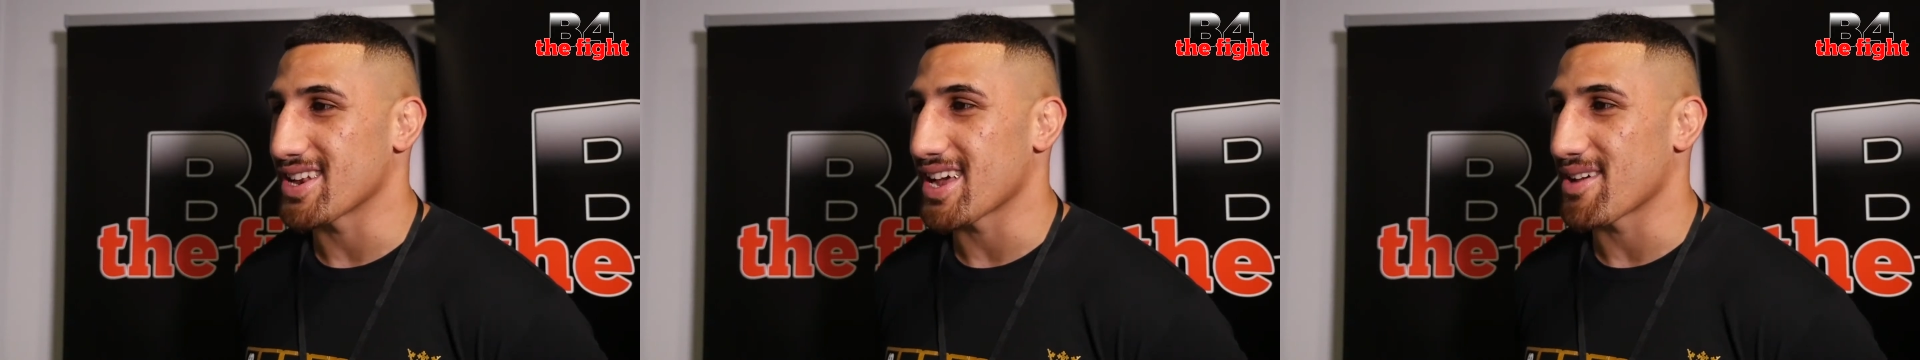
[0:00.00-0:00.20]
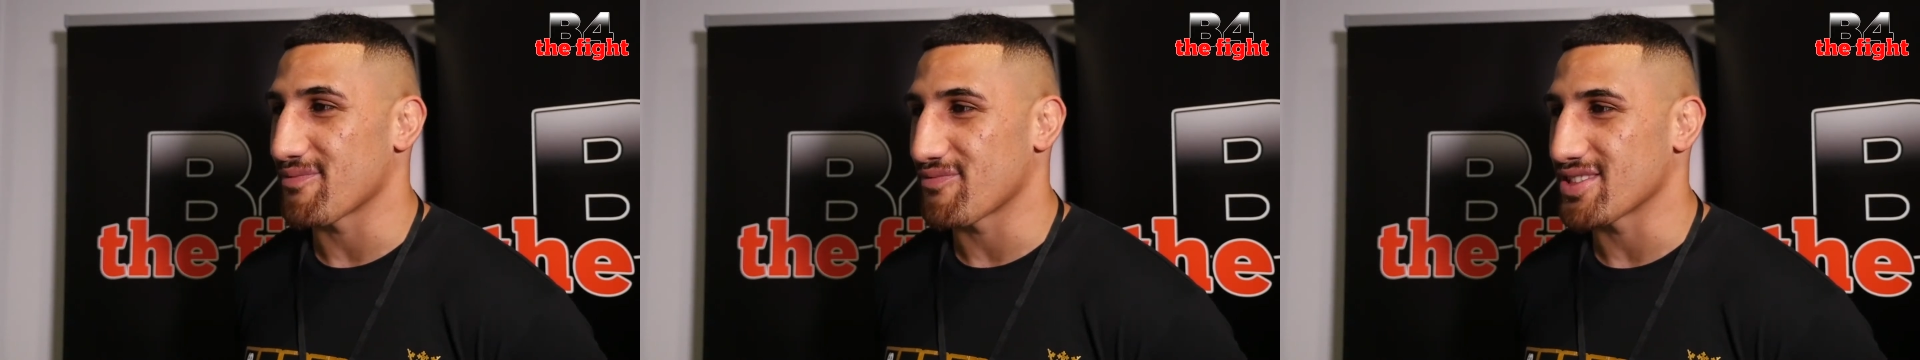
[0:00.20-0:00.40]

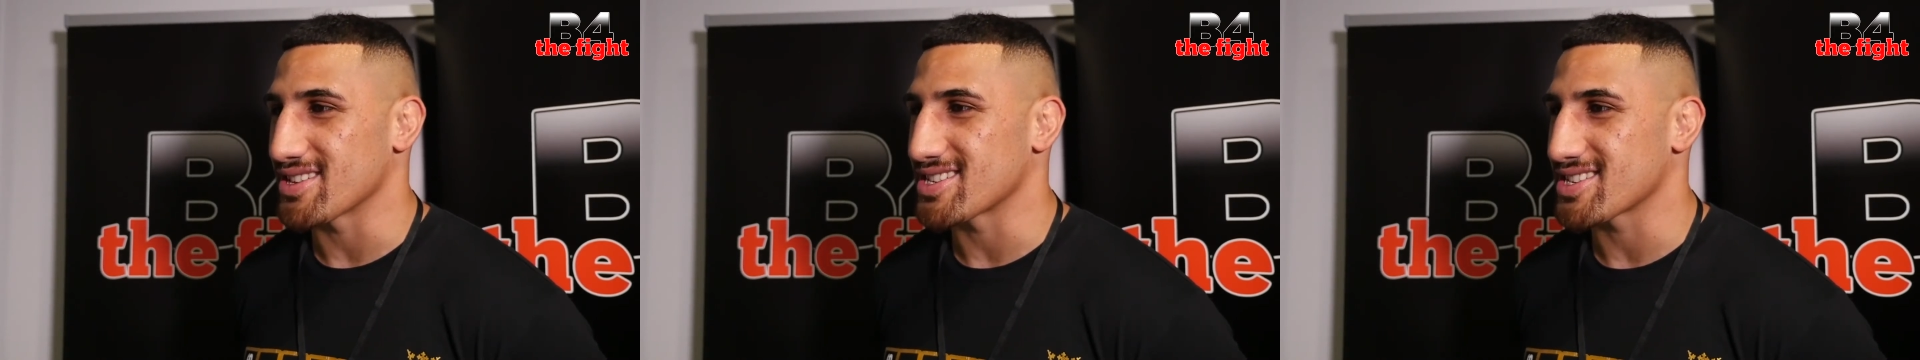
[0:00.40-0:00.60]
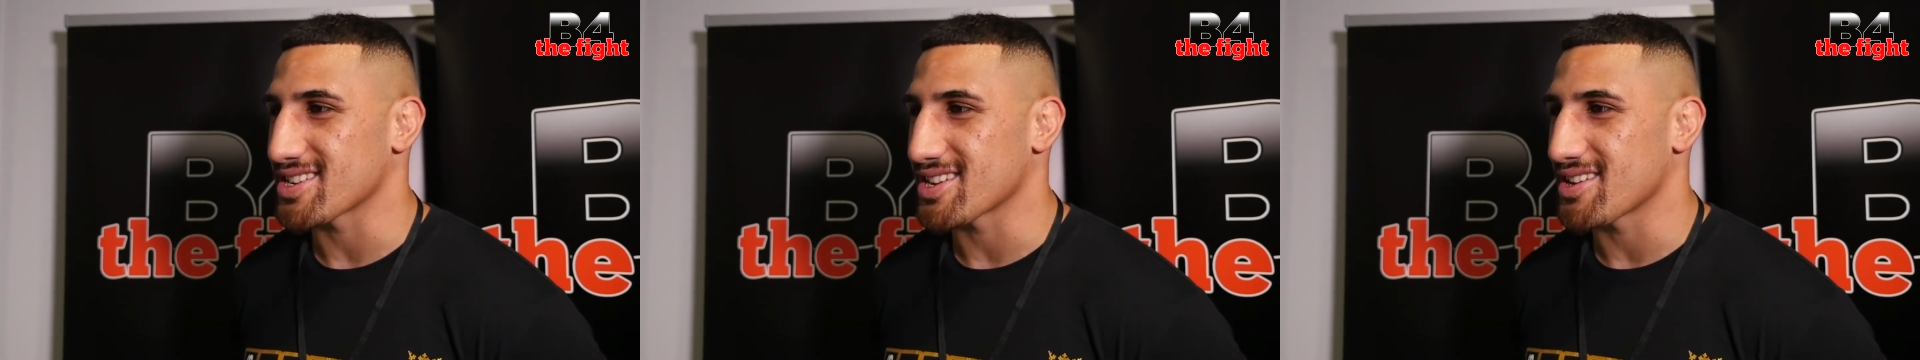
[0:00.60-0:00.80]
Eh? I'm
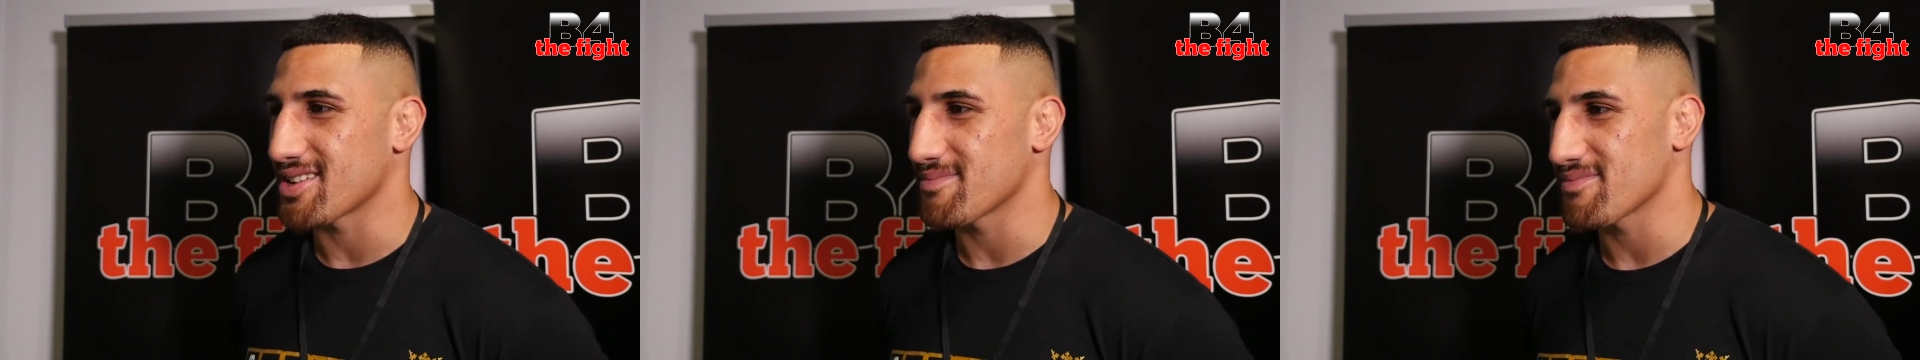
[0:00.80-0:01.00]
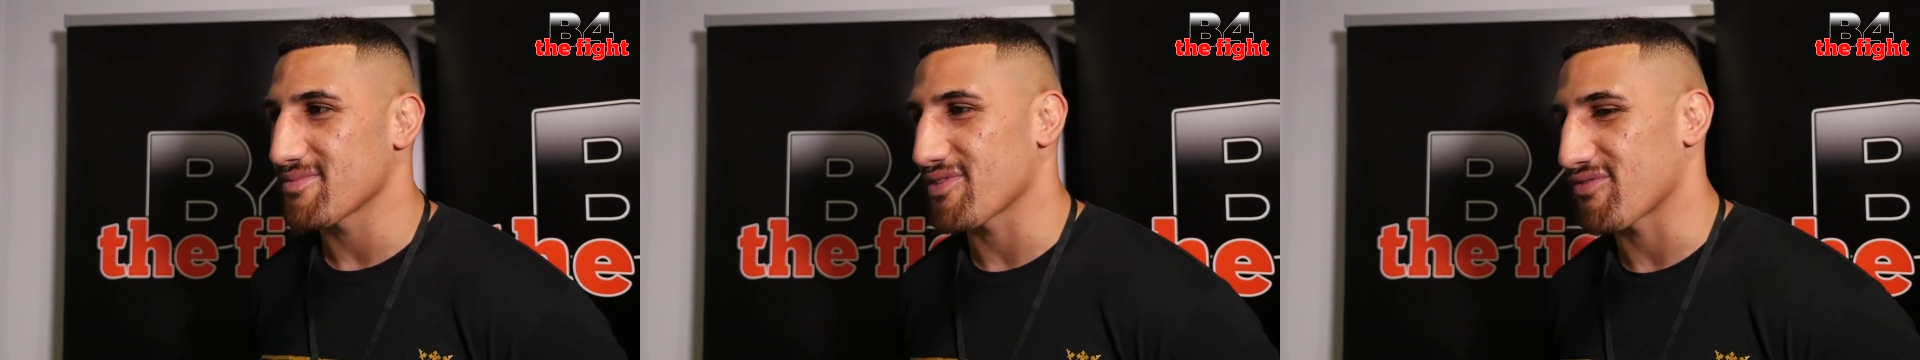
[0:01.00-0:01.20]
feeling
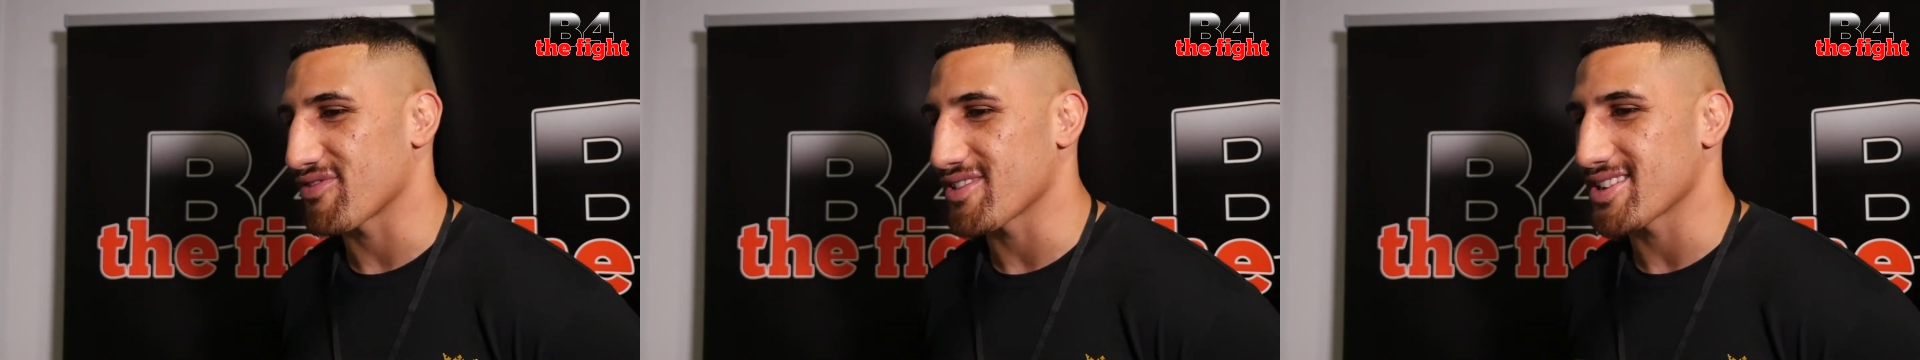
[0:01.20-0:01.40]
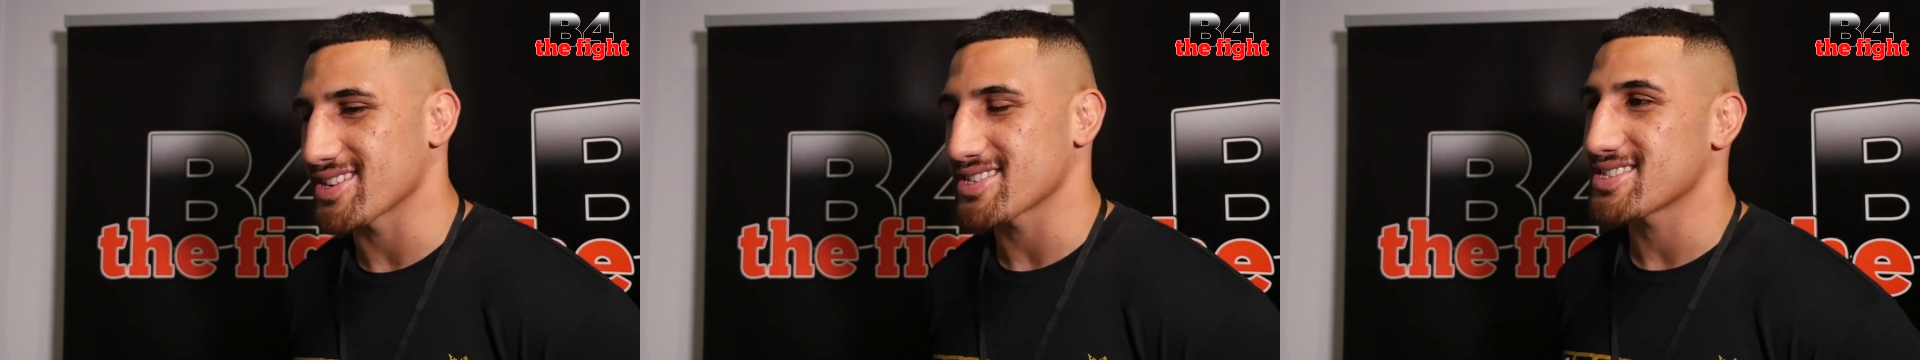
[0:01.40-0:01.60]
sharp,
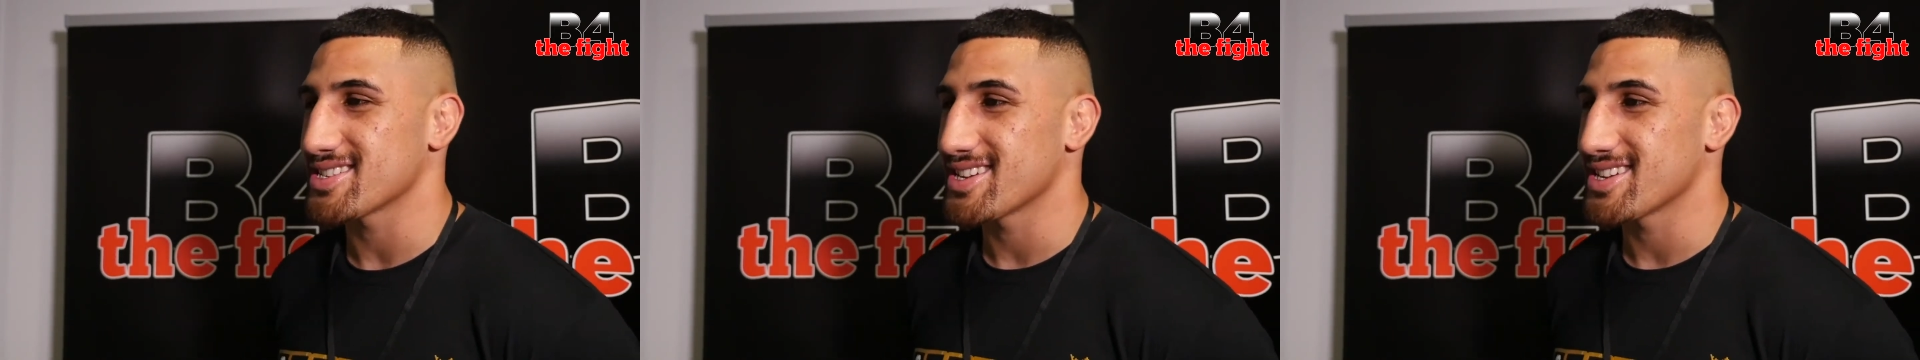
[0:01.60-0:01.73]
fresh,